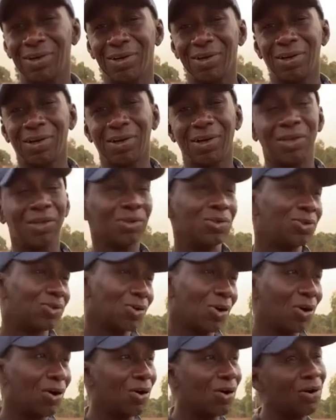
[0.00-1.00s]
Okay.
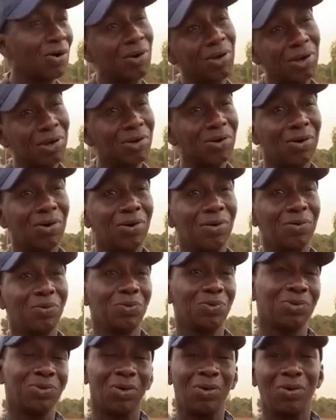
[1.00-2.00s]
So, you know,
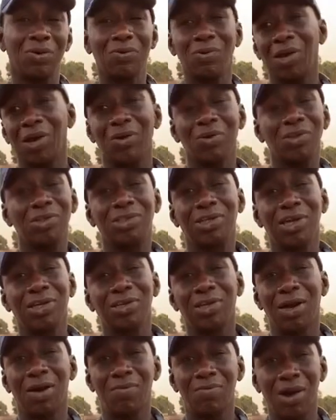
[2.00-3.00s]
so we cannot
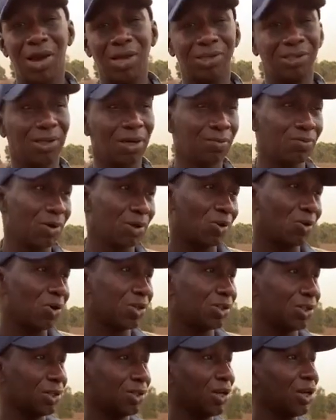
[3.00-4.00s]
change their mindset, but
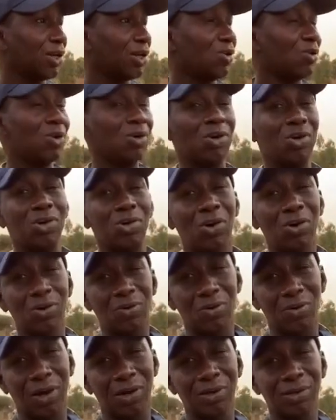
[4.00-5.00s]
concentrating on the
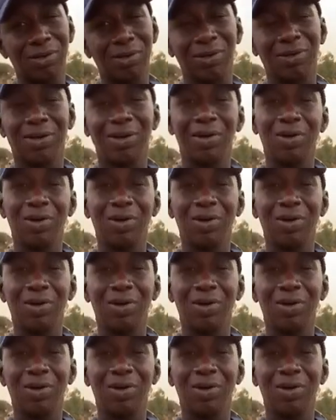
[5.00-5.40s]
younger one,